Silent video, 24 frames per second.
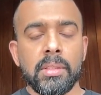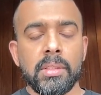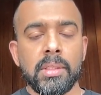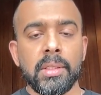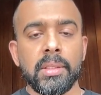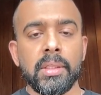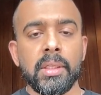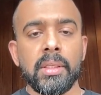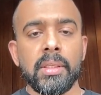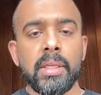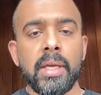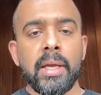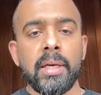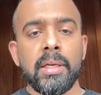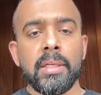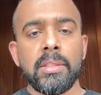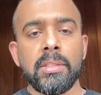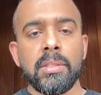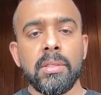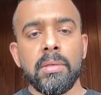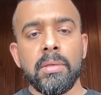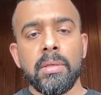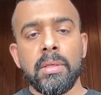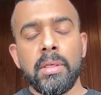something
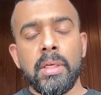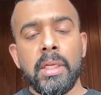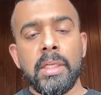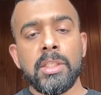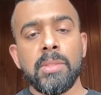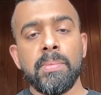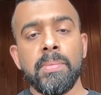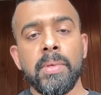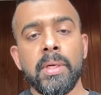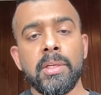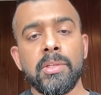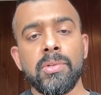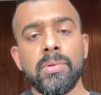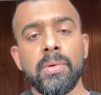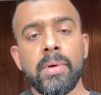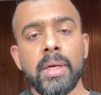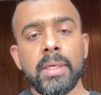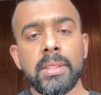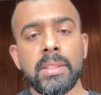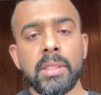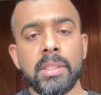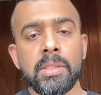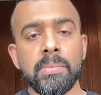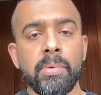that needs to be
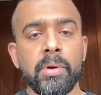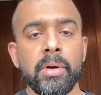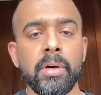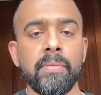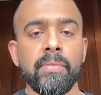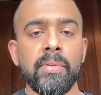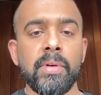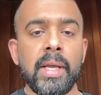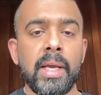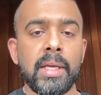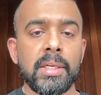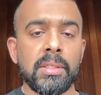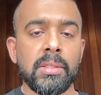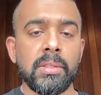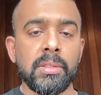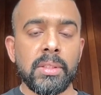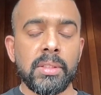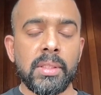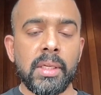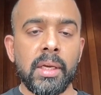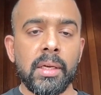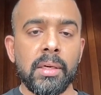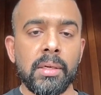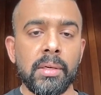addressed as part of a
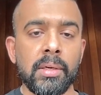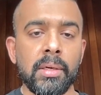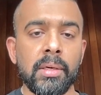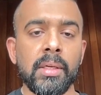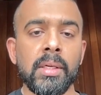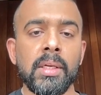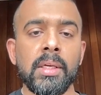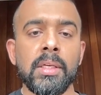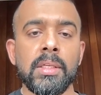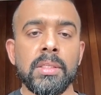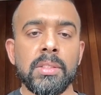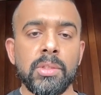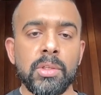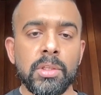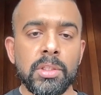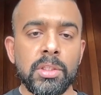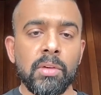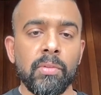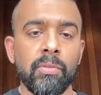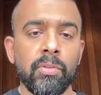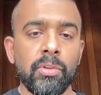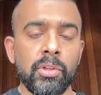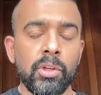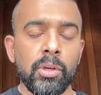national standard,
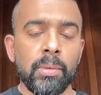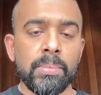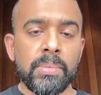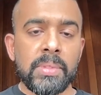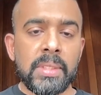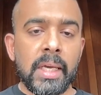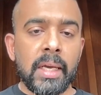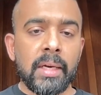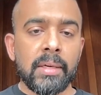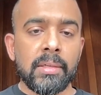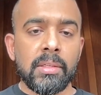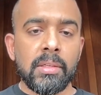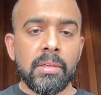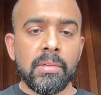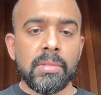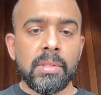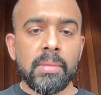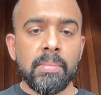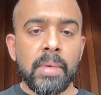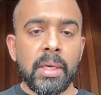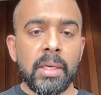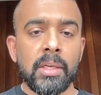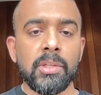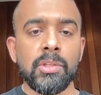searching for the
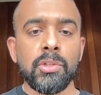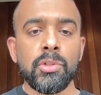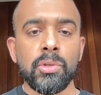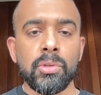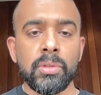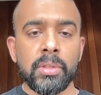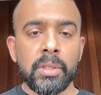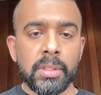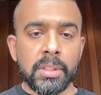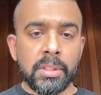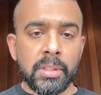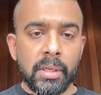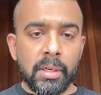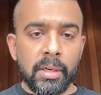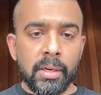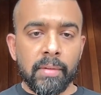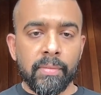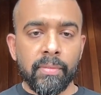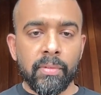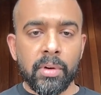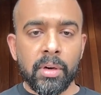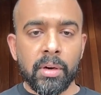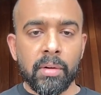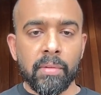objectives and making sure there's
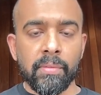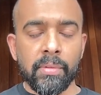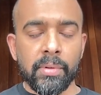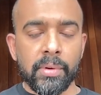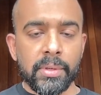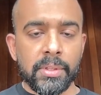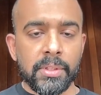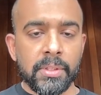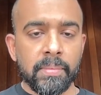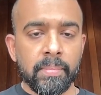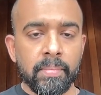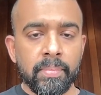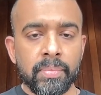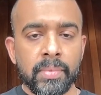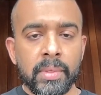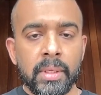enough coverage.